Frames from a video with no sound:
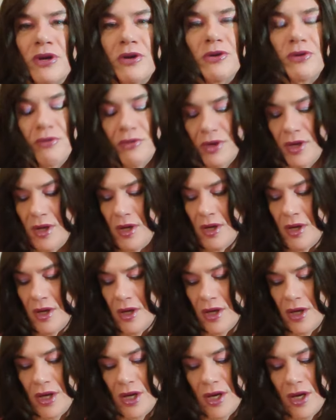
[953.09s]

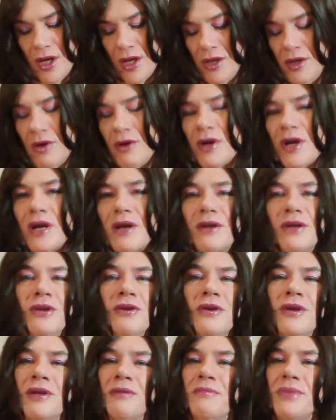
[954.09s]

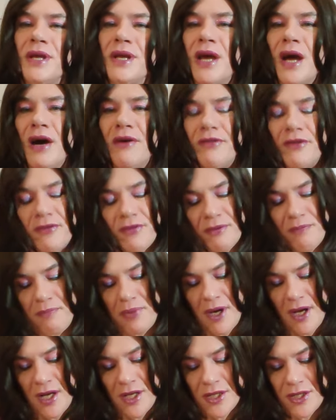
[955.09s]
You can be covered
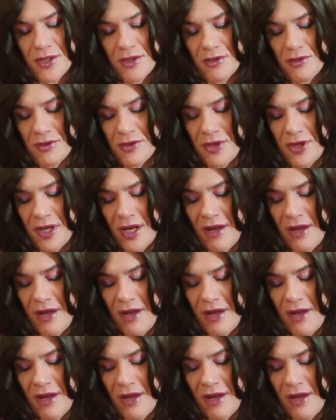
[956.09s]
with pustules.